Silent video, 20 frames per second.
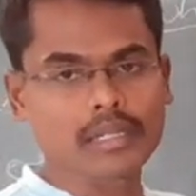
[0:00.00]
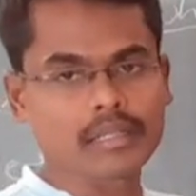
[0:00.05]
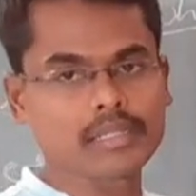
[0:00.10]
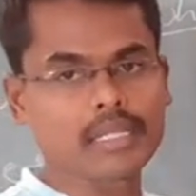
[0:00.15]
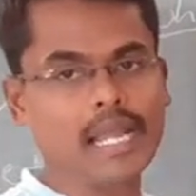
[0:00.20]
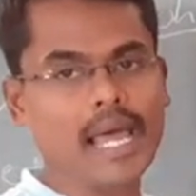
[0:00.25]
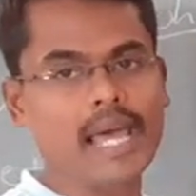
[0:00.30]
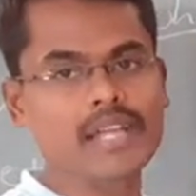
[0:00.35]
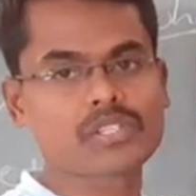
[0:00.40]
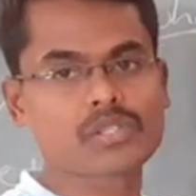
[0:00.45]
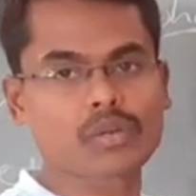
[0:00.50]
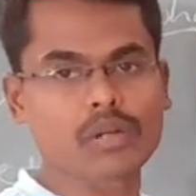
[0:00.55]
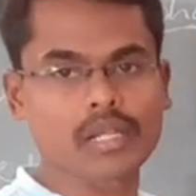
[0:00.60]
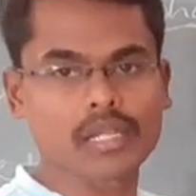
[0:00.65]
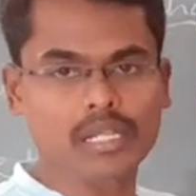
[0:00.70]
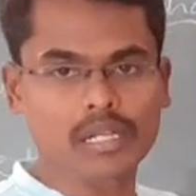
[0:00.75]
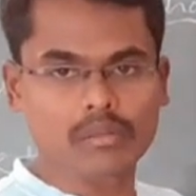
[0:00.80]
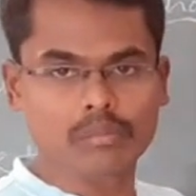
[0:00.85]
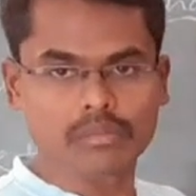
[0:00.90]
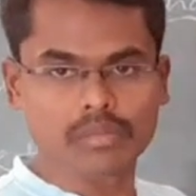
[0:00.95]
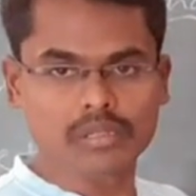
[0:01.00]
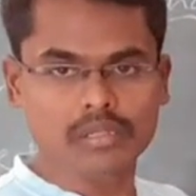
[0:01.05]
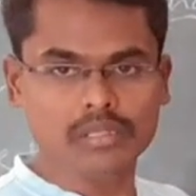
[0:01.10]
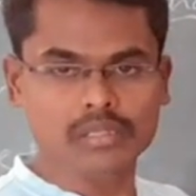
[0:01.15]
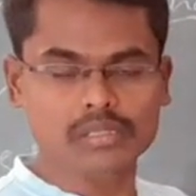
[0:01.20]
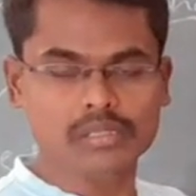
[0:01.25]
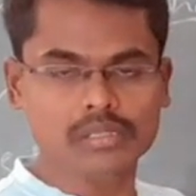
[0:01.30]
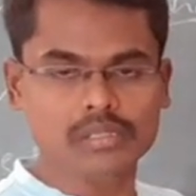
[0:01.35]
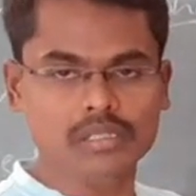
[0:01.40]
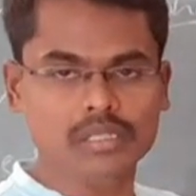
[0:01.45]
the natural
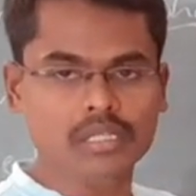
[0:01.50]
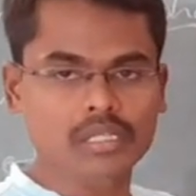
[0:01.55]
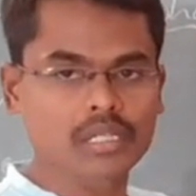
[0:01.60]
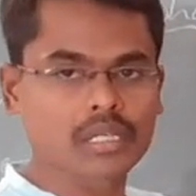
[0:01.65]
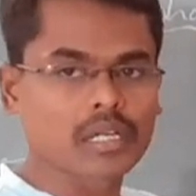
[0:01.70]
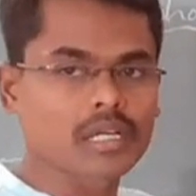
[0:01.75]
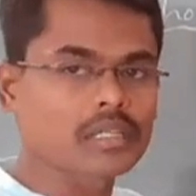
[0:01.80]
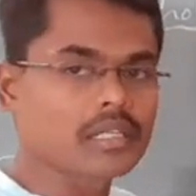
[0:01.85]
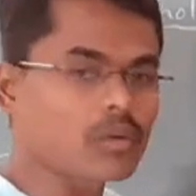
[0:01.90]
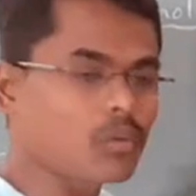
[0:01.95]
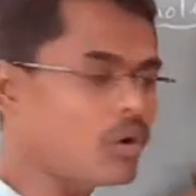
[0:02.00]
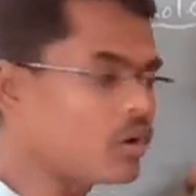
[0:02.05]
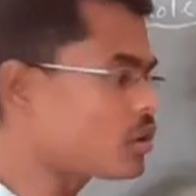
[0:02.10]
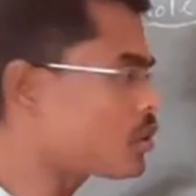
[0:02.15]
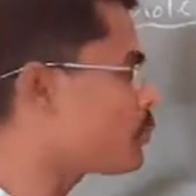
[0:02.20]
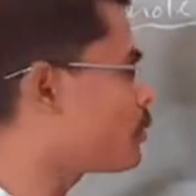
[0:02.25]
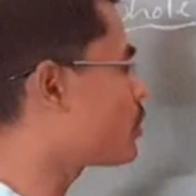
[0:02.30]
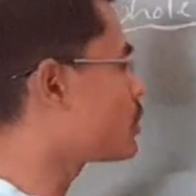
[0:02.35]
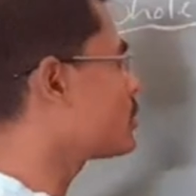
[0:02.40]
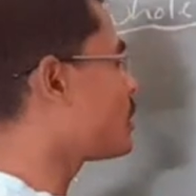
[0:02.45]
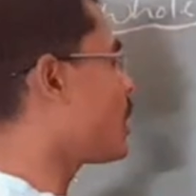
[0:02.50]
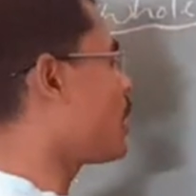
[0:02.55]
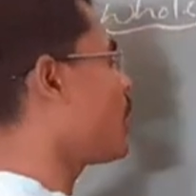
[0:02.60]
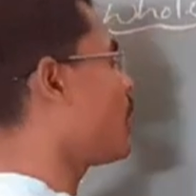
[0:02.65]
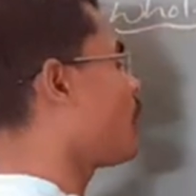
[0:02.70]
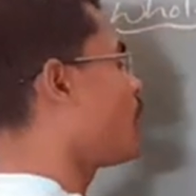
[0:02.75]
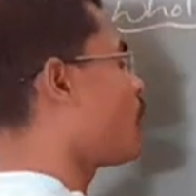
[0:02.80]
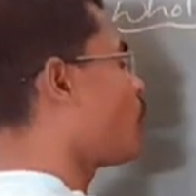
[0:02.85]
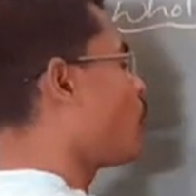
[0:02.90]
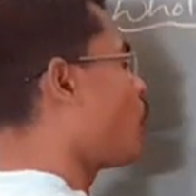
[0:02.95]
numbers. Then what about the